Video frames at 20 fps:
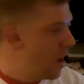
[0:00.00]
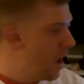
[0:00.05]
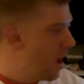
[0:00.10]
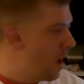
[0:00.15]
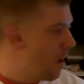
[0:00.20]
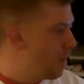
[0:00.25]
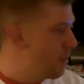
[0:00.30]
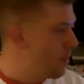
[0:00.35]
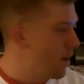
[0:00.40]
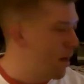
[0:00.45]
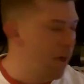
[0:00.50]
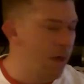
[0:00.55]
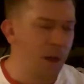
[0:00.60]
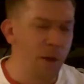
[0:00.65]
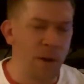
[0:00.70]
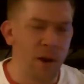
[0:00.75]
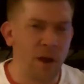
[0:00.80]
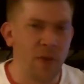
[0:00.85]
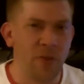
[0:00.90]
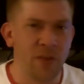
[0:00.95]
But
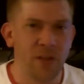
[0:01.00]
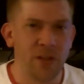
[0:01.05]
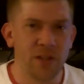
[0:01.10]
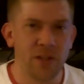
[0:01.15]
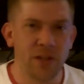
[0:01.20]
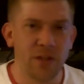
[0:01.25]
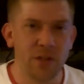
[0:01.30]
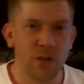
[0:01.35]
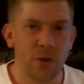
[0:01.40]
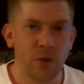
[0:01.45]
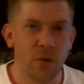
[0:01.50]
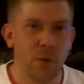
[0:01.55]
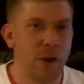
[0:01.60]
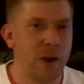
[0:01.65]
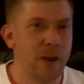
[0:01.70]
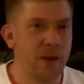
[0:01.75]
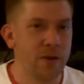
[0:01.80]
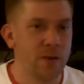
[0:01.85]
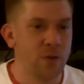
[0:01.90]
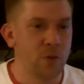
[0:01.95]
I think it's actually a
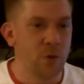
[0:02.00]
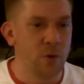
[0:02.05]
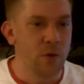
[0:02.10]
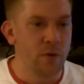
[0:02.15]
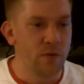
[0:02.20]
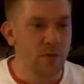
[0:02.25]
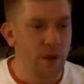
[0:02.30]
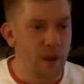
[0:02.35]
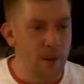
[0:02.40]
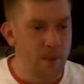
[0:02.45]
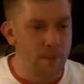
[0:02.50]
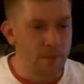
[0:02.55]
great sort of